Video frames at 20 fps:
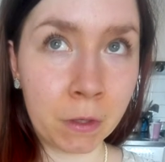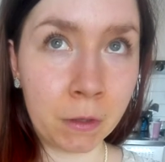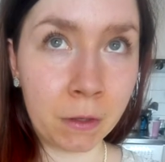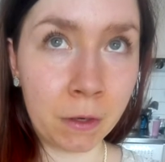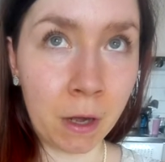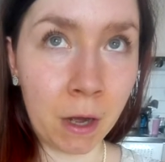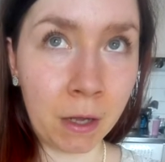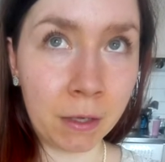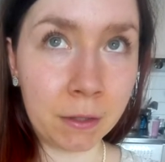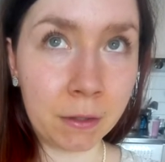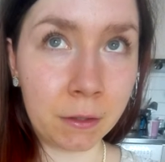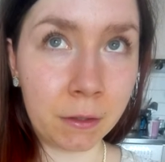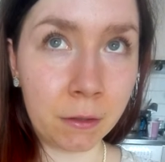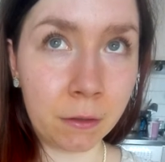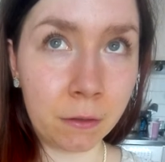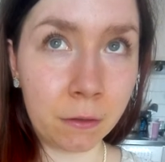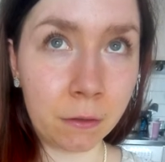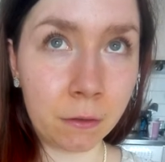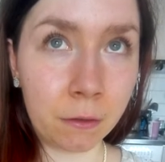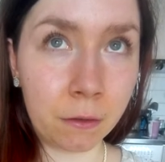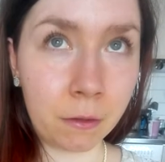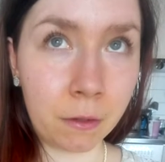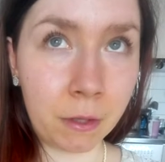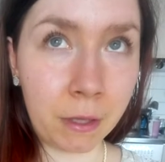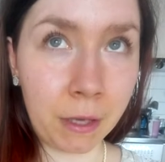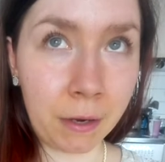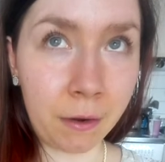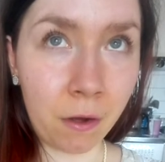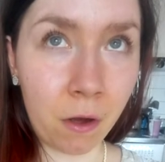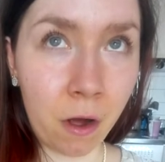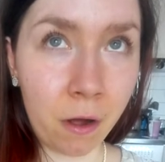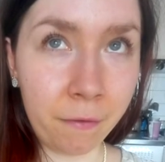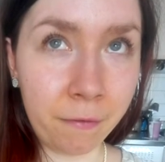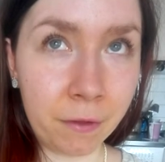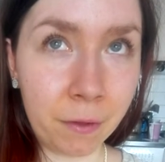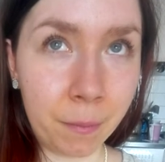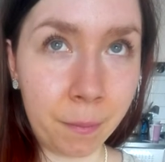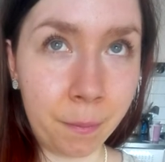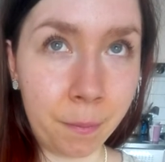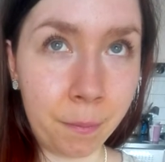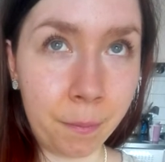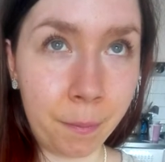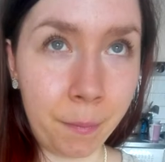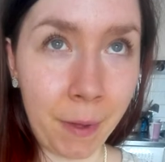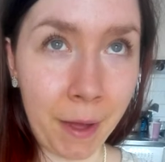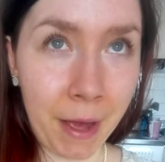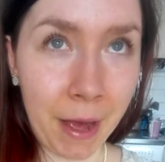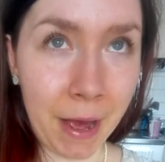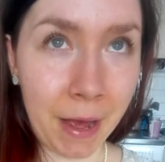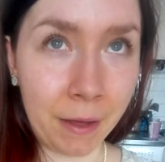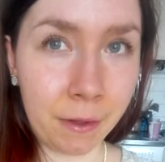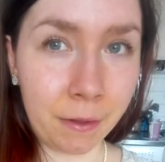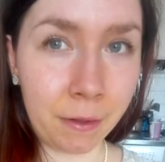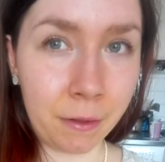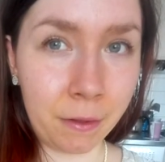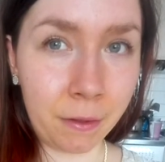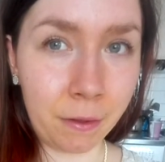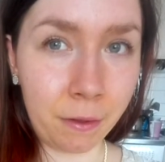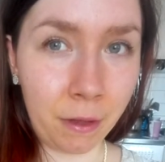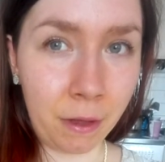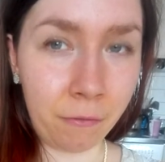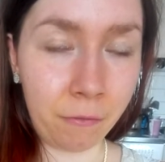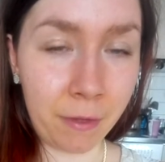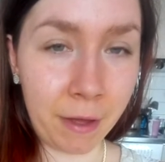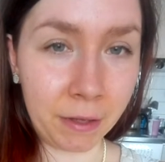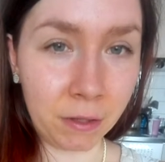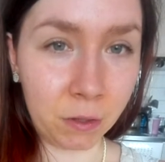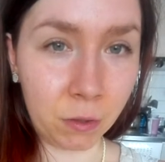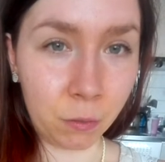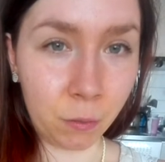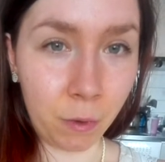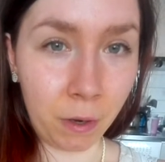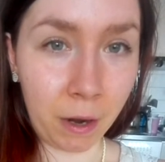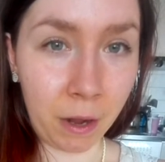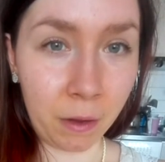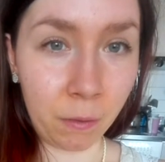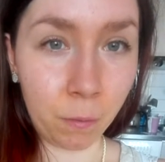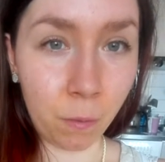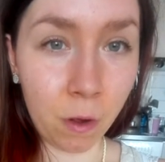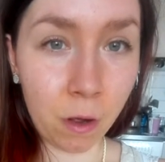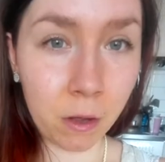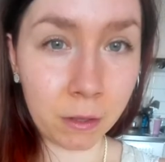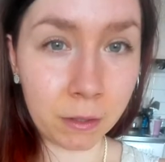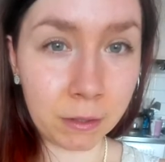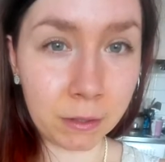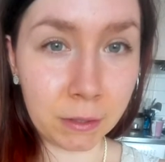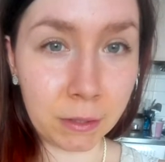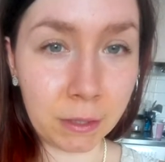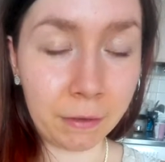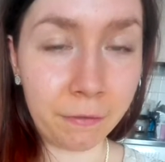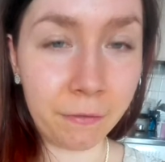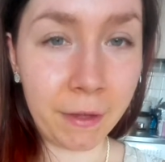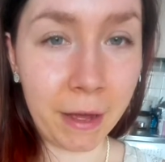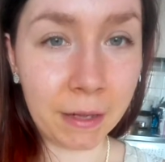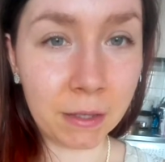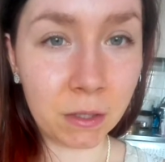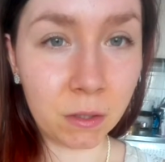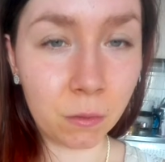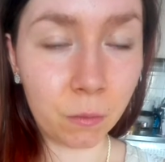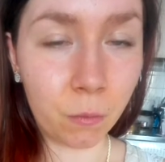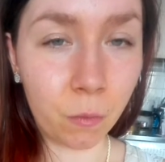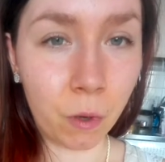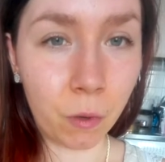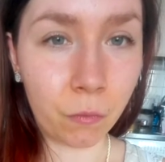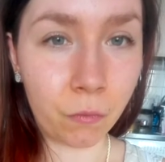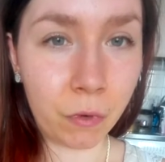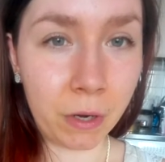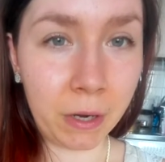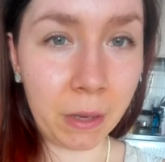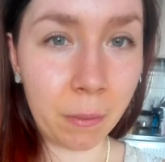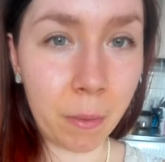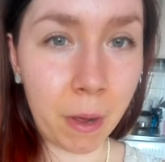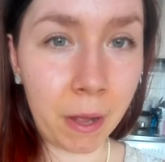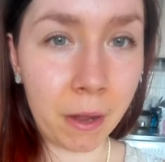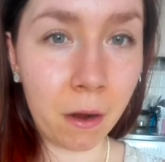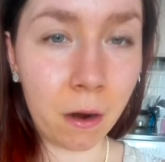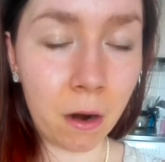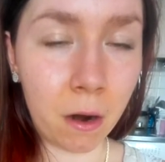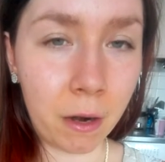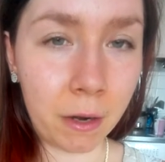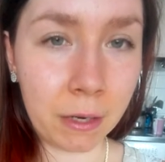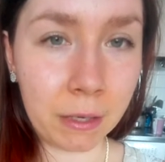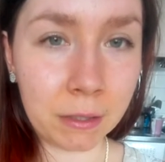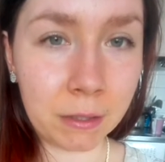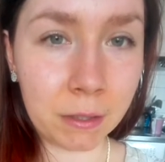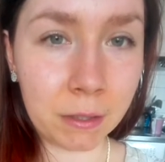not get off the path if that's what I want and if that's what really my heart